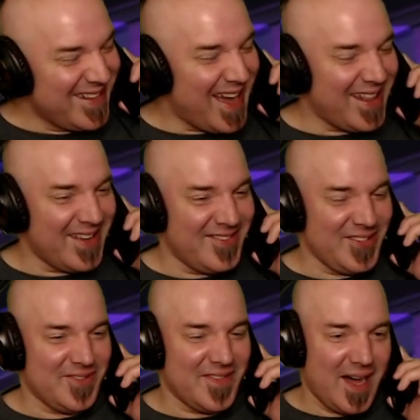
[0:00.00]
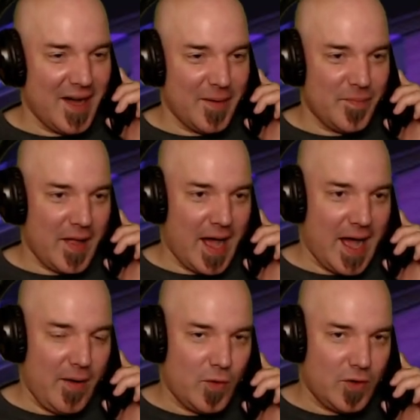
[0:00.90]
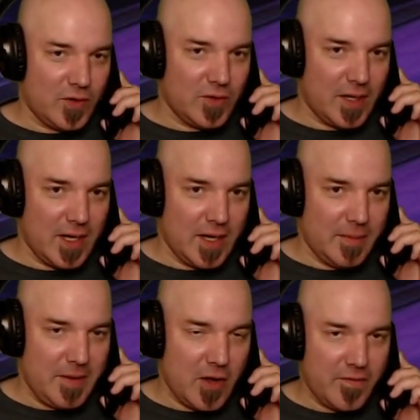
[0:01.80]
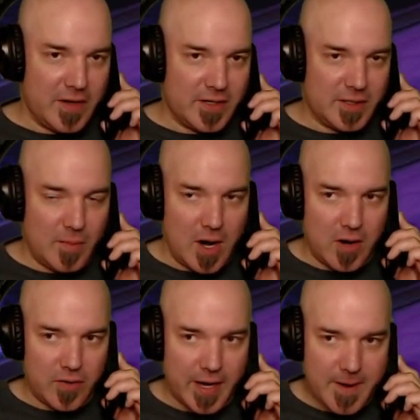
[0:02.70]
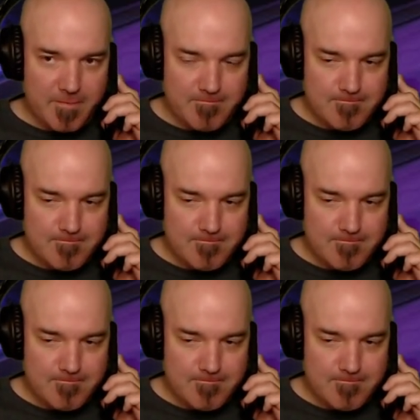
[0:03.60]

I love you. I will be over there tomorrow, okay?